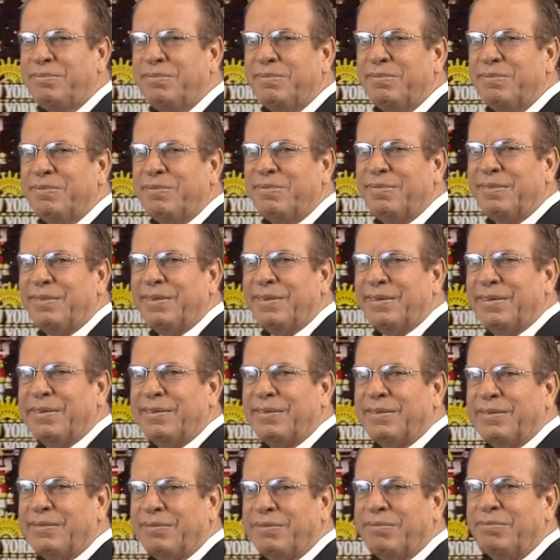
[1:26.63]

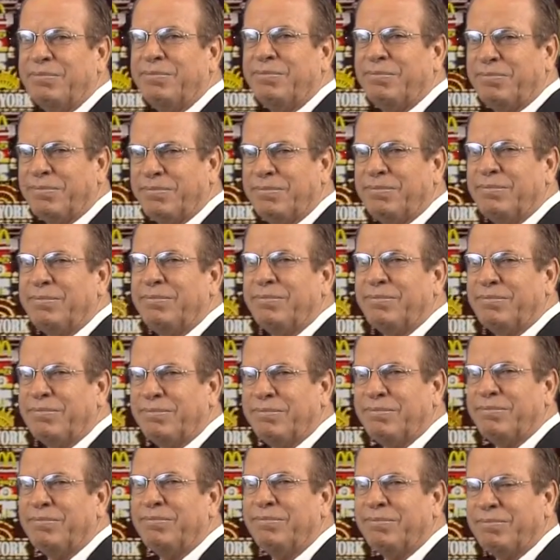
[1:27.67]

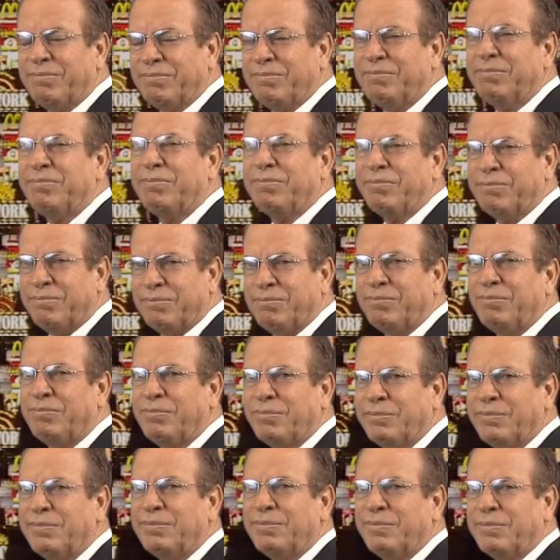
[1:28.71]

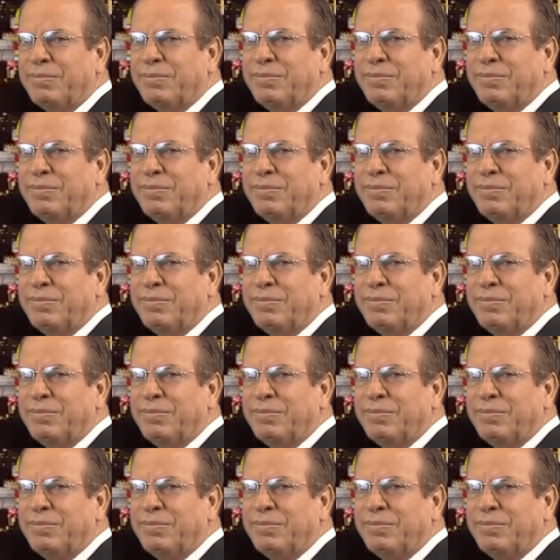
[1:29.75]
This person isn't speaking.